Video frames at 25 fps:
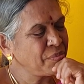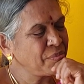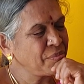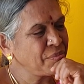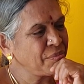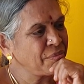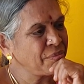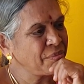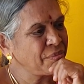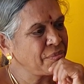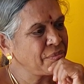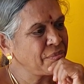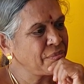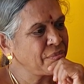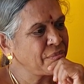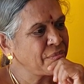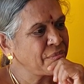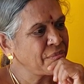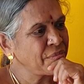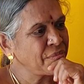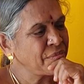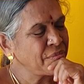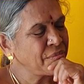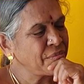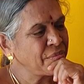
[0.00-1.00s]

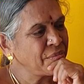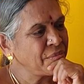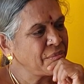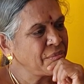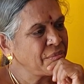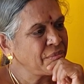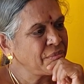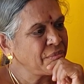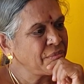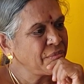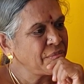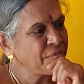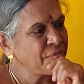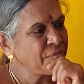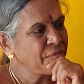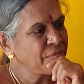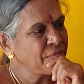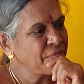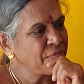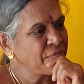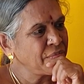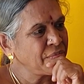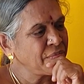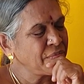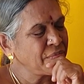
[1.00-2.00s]

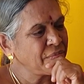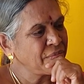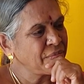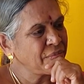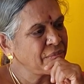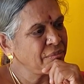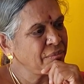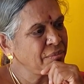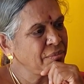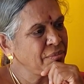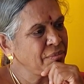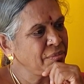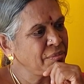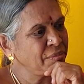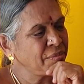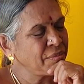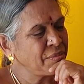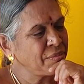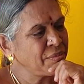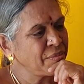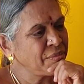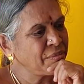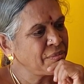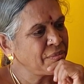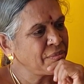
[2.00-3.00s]

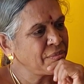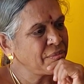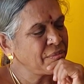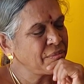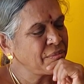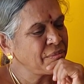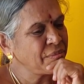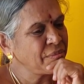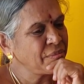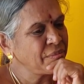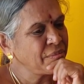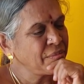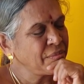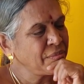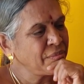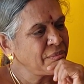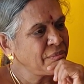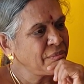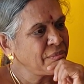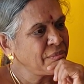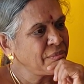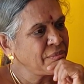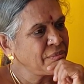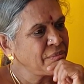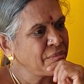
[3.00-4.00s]
The person shown says nothing.